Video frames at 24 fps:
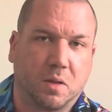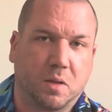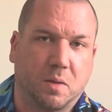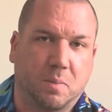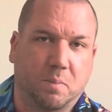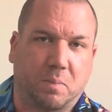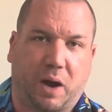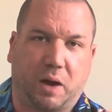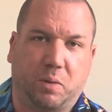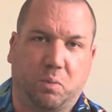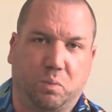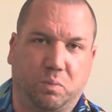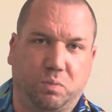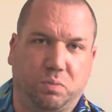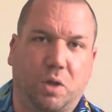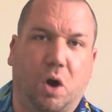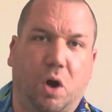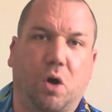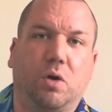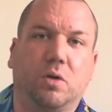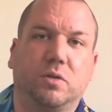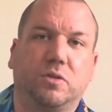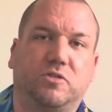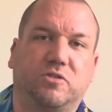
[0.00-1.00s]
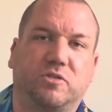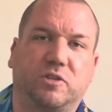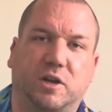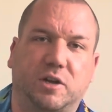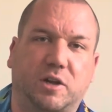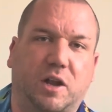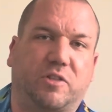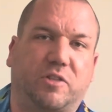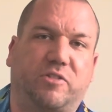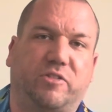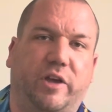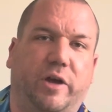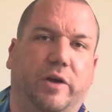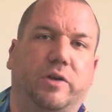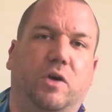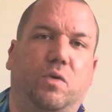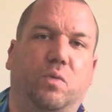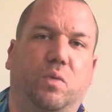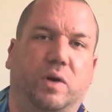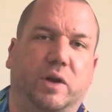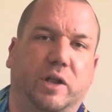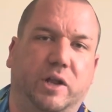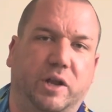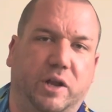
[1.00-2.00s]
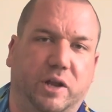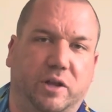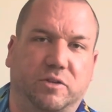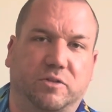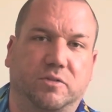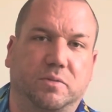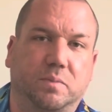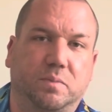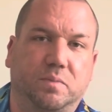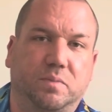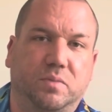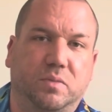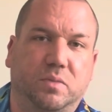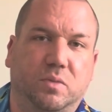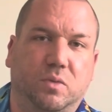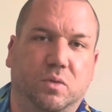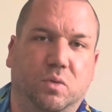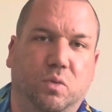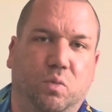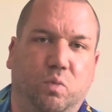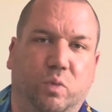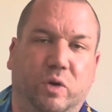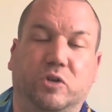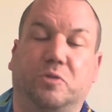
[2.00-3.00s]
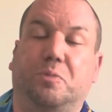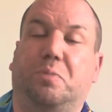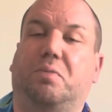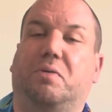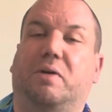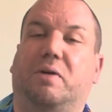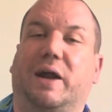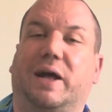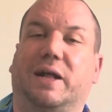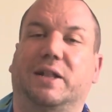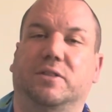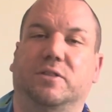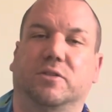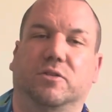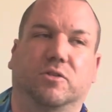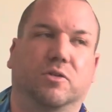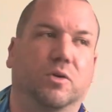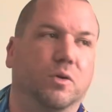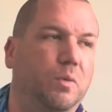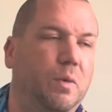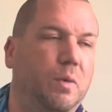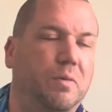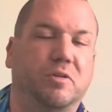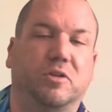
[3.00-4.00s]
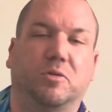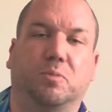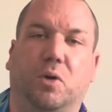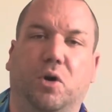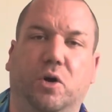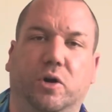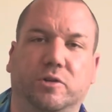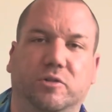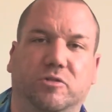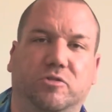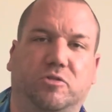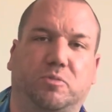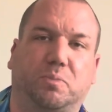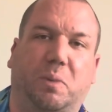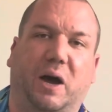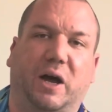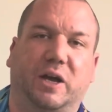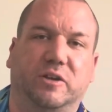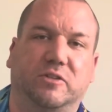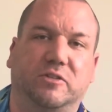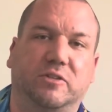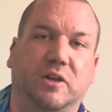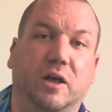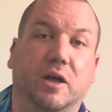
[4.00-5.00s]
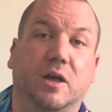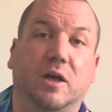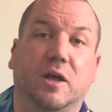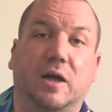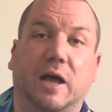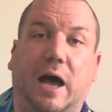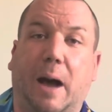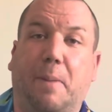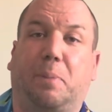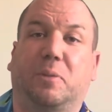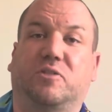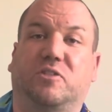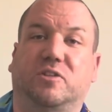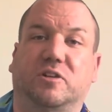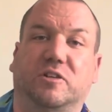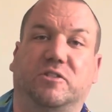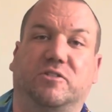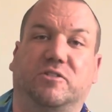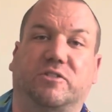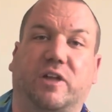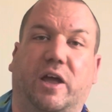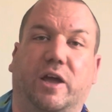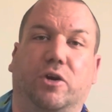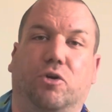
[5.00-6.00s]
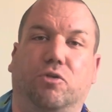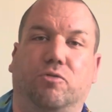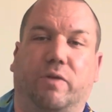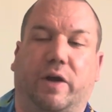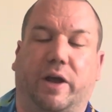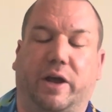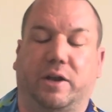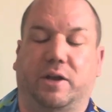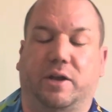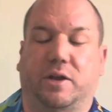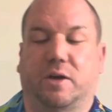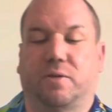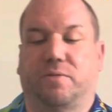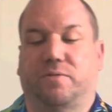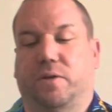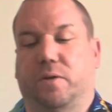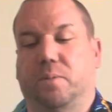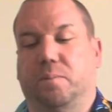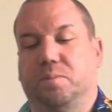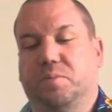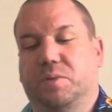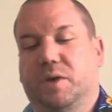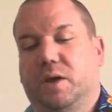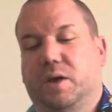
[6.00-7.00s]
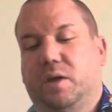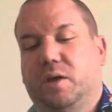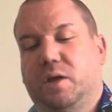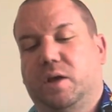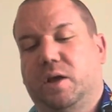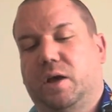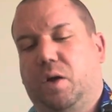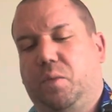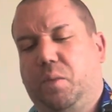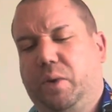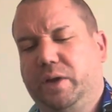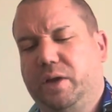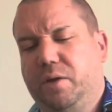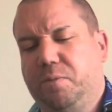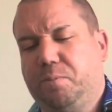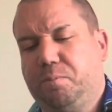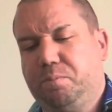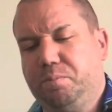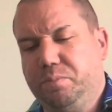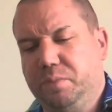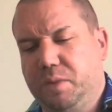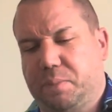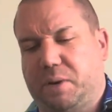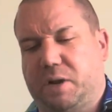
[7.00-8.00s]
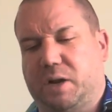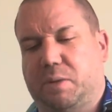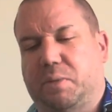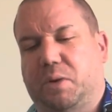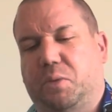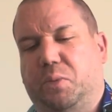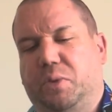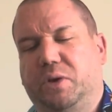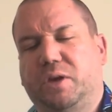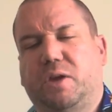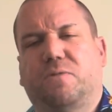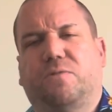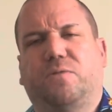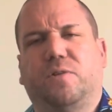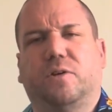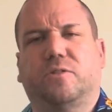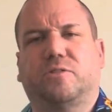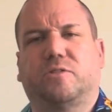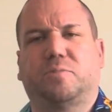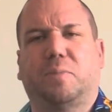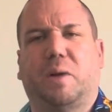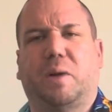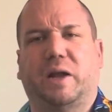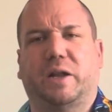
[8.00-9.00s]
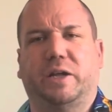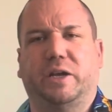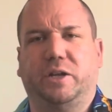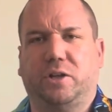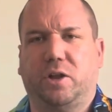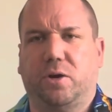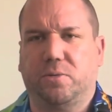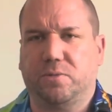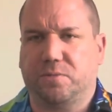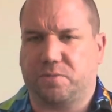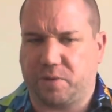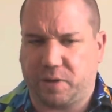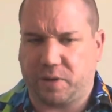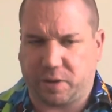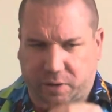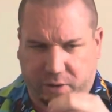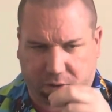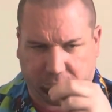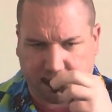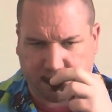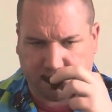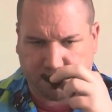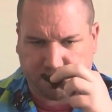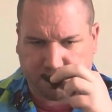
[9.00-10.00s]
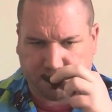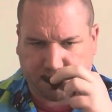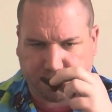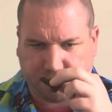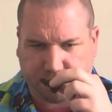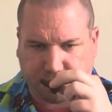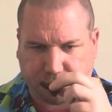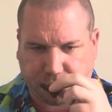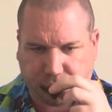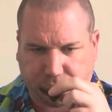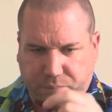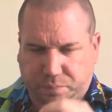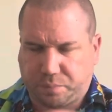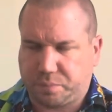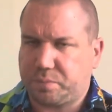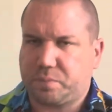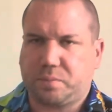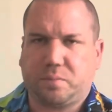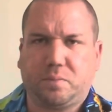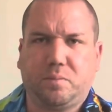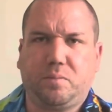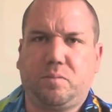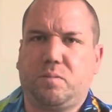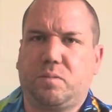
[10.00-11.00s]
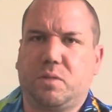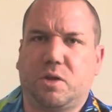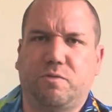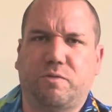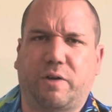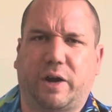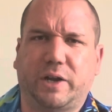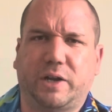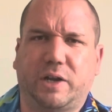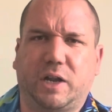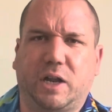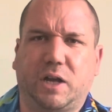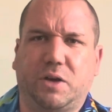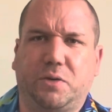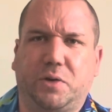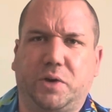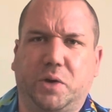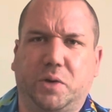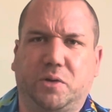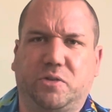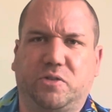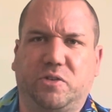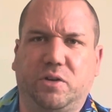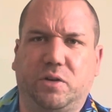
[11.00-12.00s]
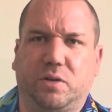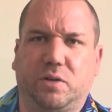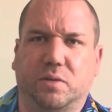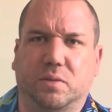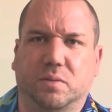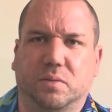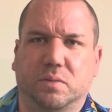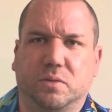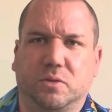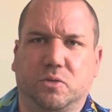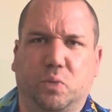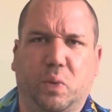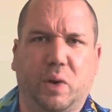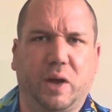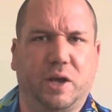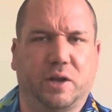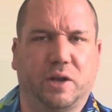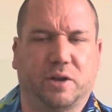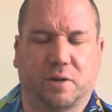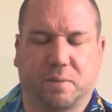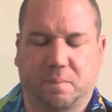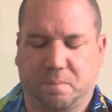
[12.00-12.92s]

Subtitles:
but I'm not going to tell you what it is. Which brand, whether it's Morgan Spice, Appleton Estate or Wray and Nephew. And when you, pardon me, when you first smell it, you don't think Wray and Nephew at all. It's weird.